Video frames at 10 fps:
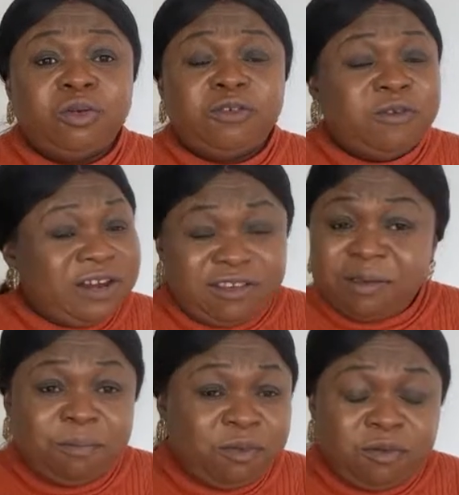It's very
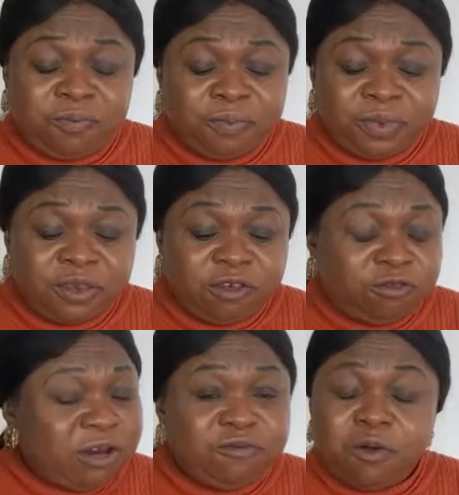simple,
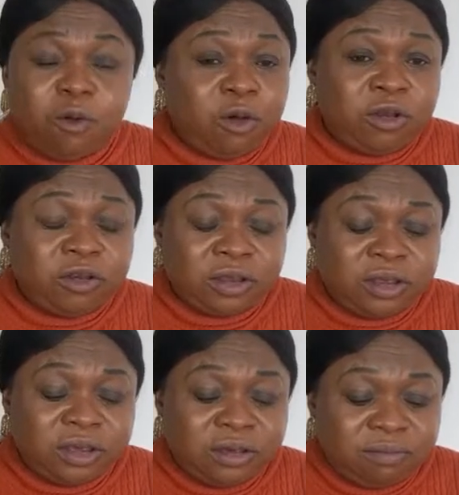straightforward,
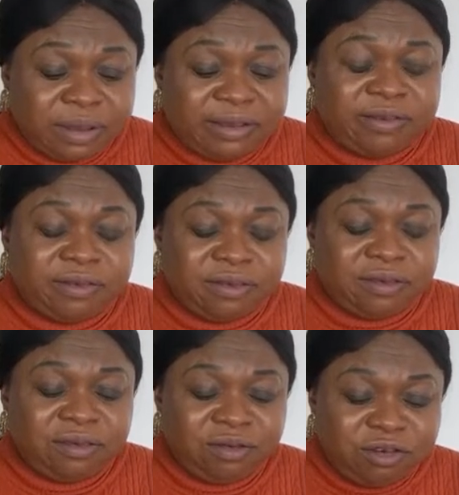but
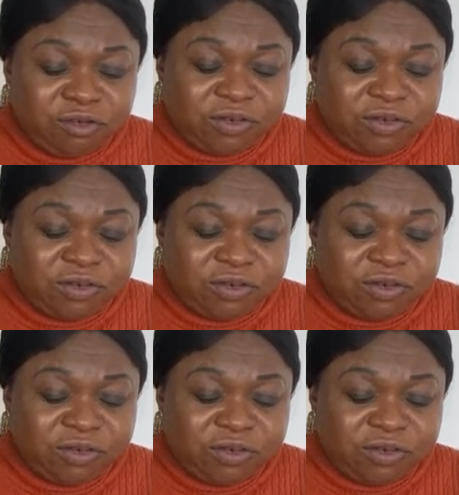you need to